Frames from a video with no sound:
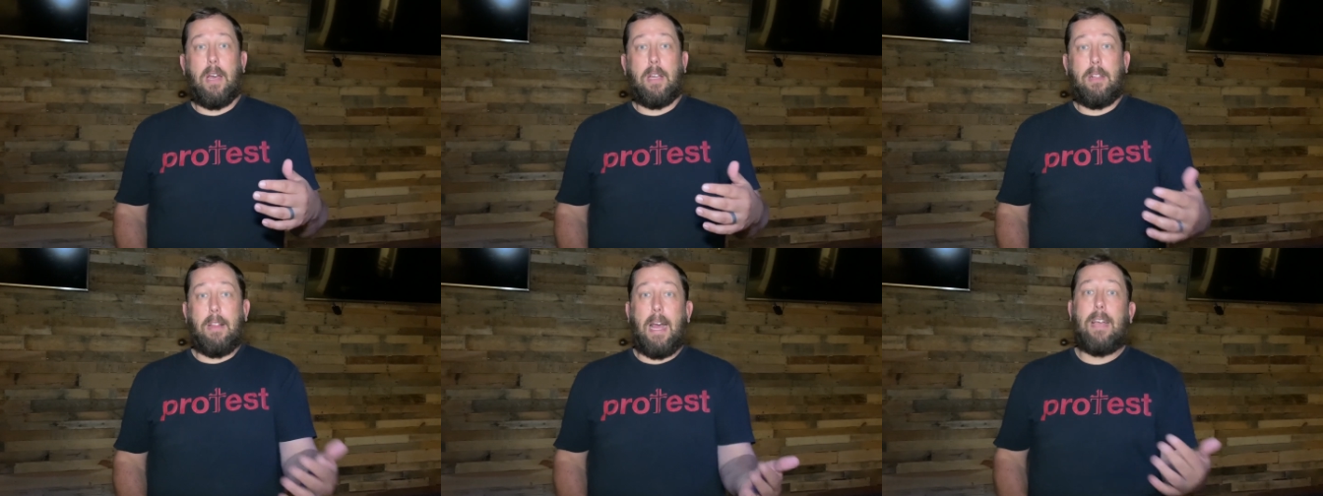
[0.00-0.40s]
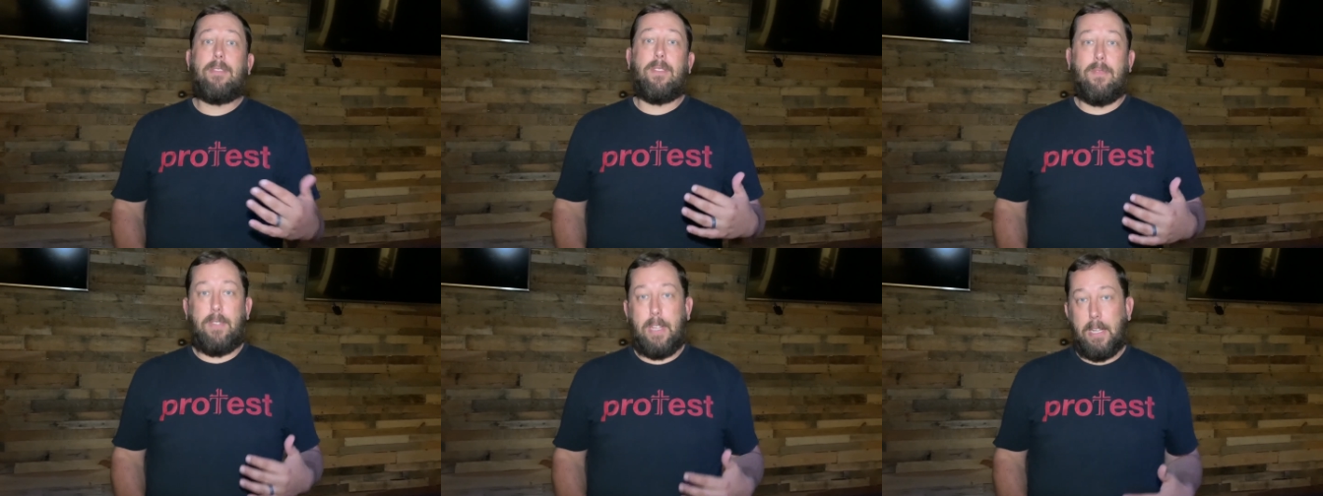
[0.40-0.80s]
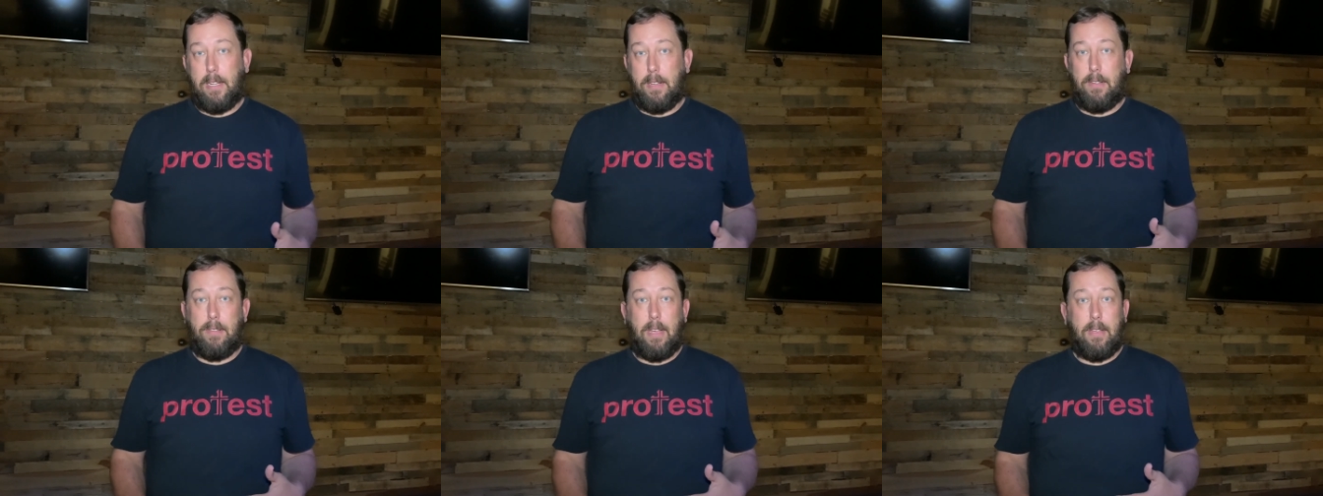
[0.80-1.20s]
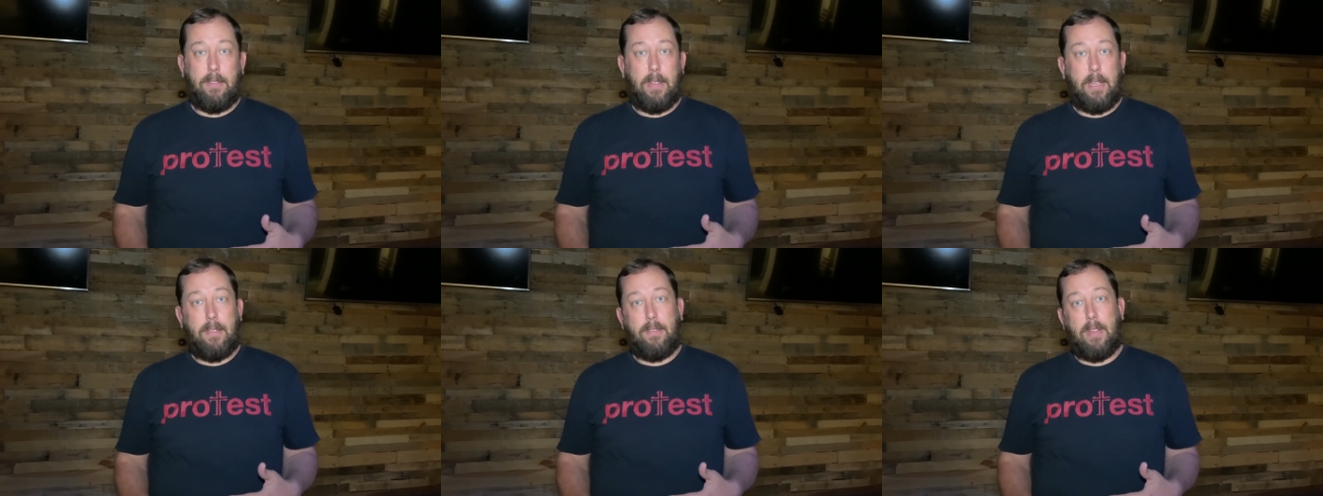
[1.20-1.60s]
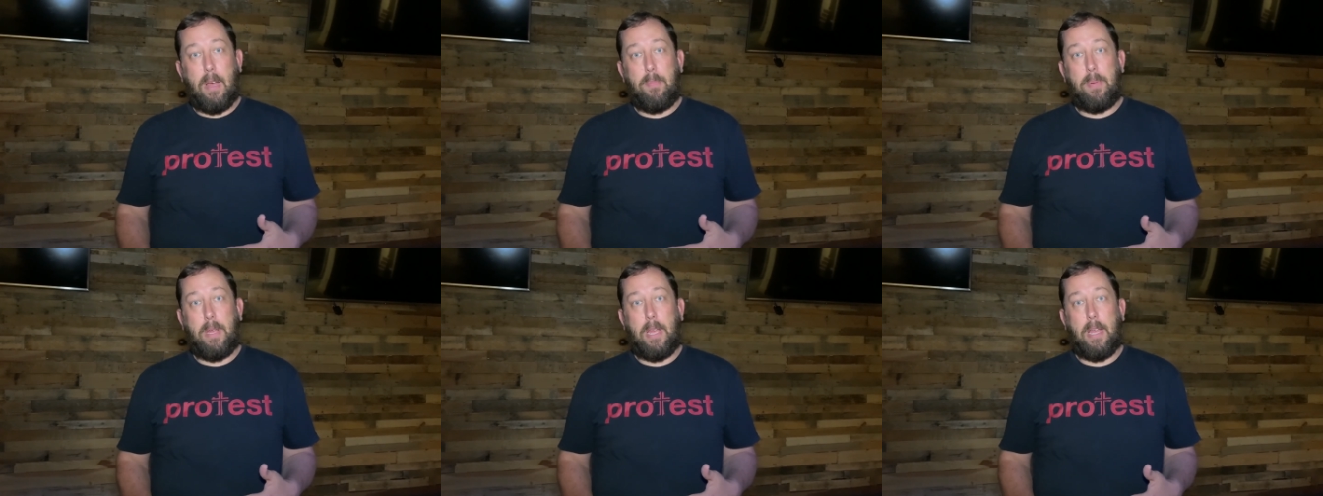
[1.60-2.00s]
class of deacons as they
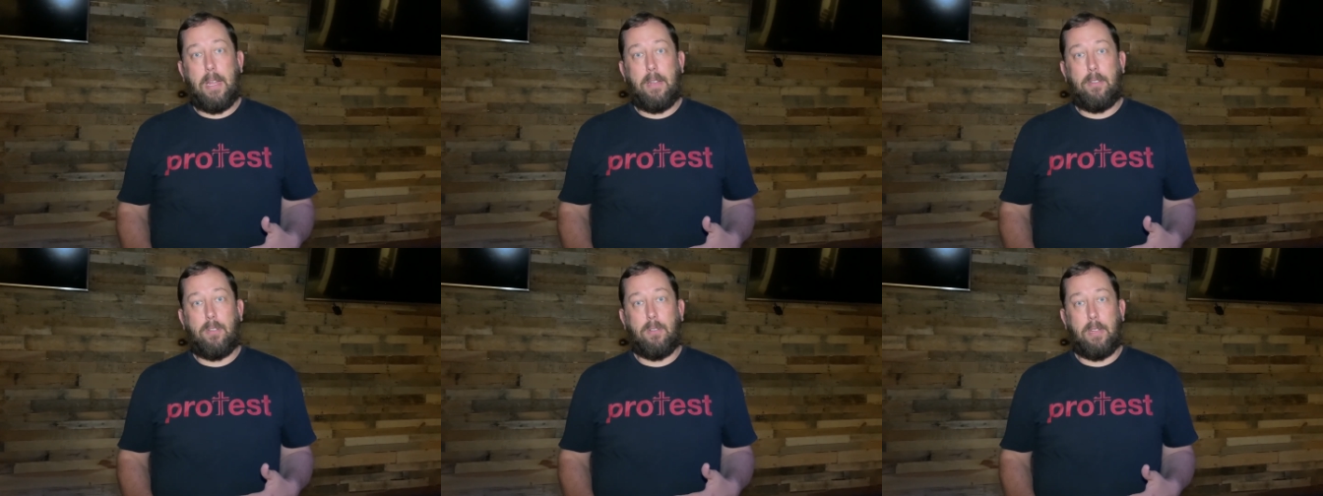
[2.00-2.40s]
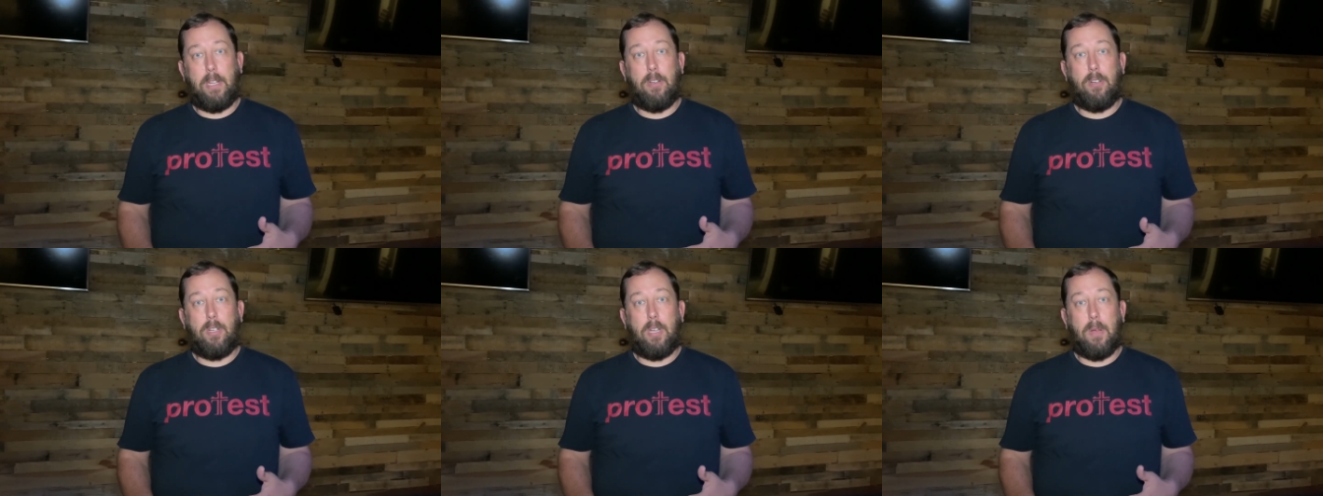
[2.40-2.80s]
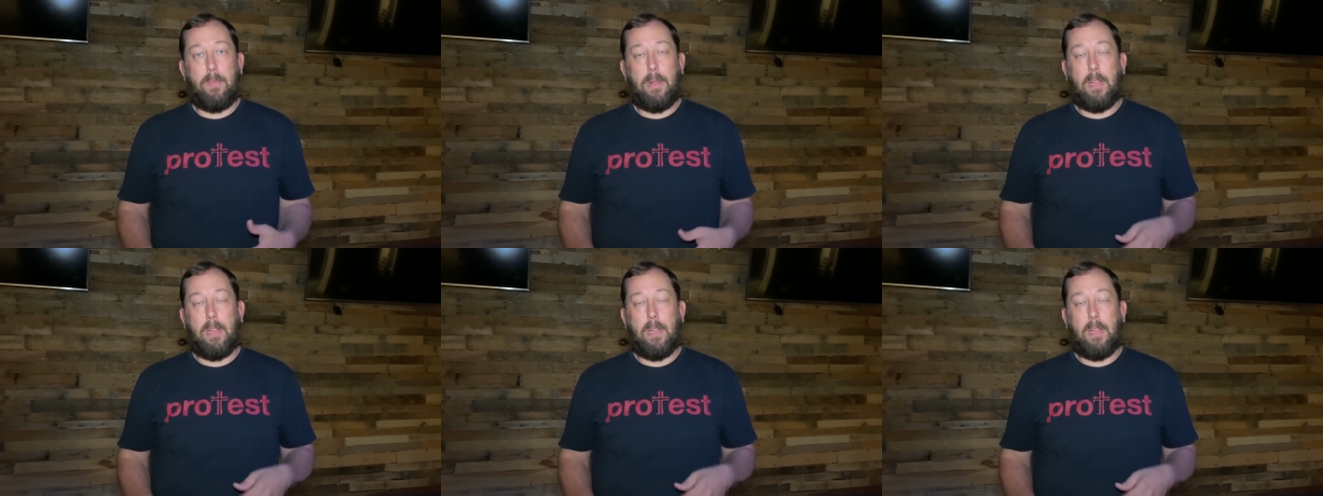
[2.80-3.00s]
step into leadership.